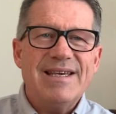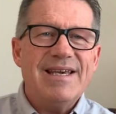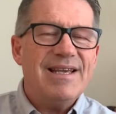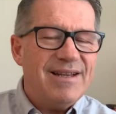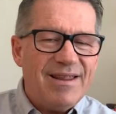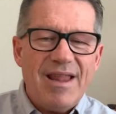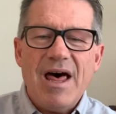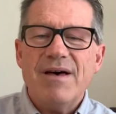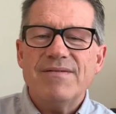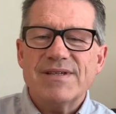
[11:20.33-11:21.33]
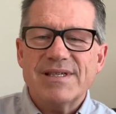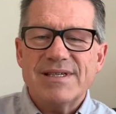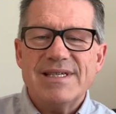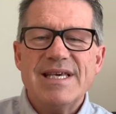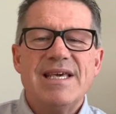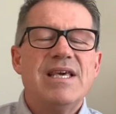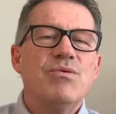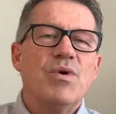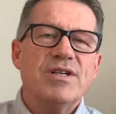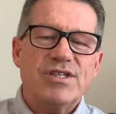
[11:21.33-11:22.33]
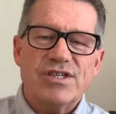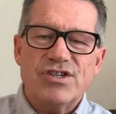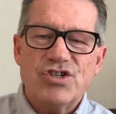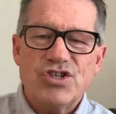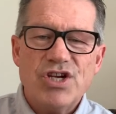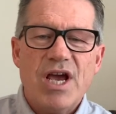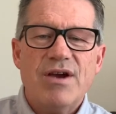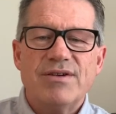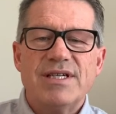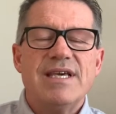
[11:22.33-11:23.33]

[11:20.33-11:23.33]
He loves tea. He wants to share tea.